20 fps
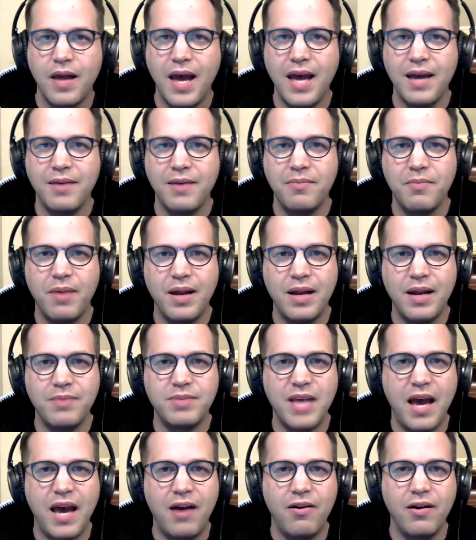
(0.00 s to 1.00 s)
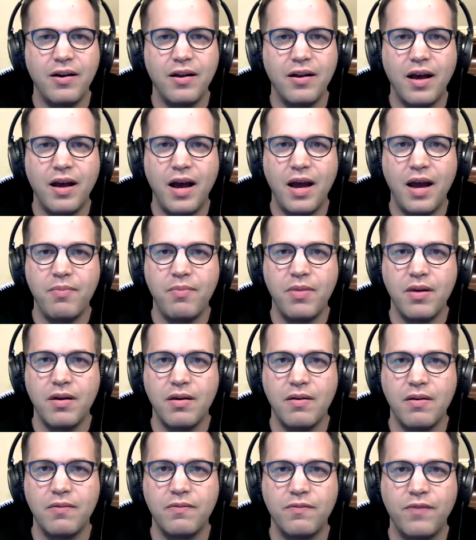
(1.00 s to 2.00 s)
Hey, my name's Arran. I'm
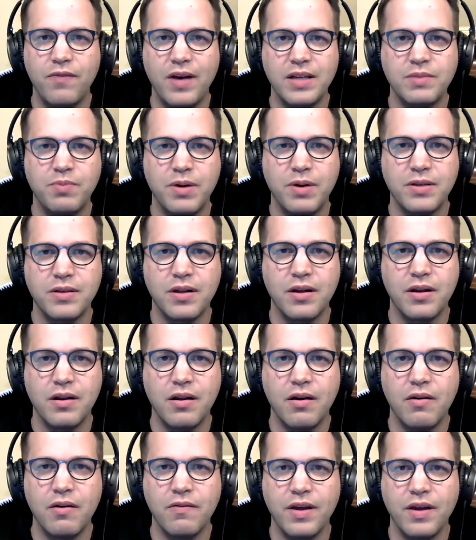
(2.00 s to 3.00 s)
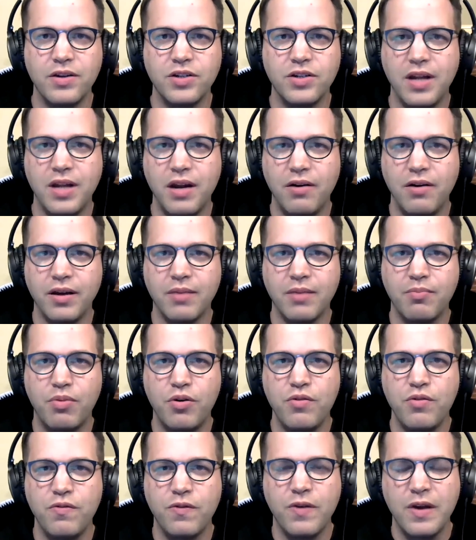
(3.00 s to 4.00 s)
the Vice President of Engineering at
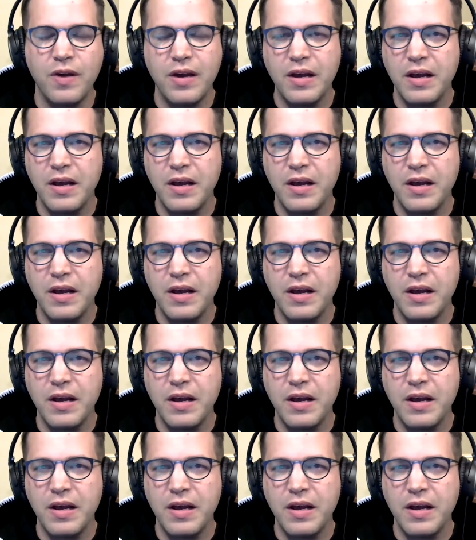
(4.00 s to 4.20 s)
Bruce.